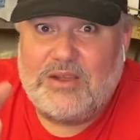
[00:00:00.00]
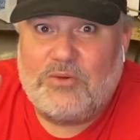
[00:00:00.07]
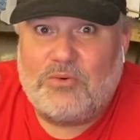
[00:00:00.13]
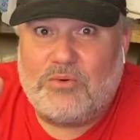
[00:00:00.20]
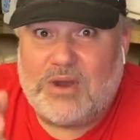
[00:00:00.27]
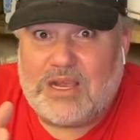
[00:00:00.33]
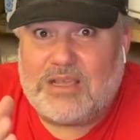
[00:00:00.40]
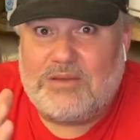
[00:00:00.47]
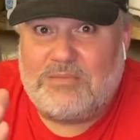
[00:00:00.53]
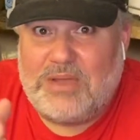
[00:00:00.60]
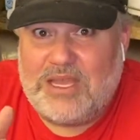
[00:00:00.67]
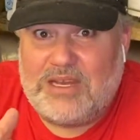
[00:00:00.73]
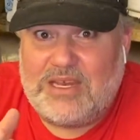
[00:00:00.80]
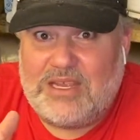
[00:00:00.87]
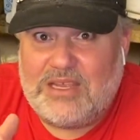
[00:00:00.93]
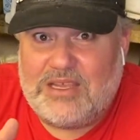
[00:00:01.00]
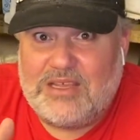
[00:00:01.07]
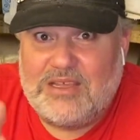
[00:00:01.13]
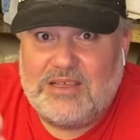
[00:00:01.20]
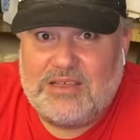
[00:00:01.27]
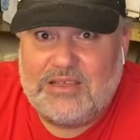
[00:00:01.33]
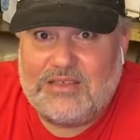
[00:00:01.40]
recommending
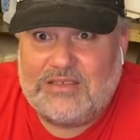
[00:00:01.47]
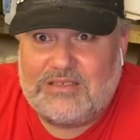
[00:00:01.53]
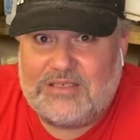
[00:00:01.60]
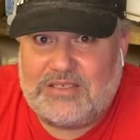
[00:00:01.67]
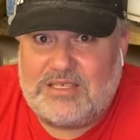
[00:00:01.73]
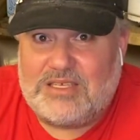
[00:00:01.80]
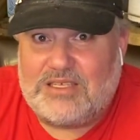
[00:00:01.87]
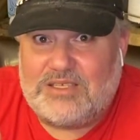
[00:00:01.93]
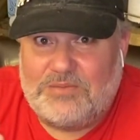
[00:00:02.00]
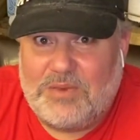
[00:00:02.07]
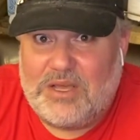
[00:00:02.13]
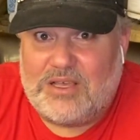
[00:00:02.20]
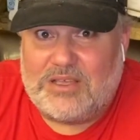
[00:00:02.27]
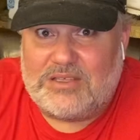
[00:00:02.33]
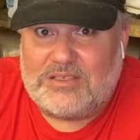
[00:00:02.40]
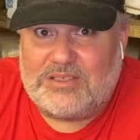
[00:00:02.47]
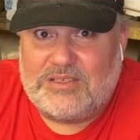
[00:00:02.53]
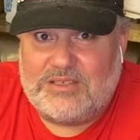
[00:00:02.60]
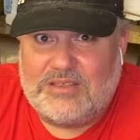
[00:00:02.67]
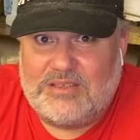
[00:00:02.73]
6 months.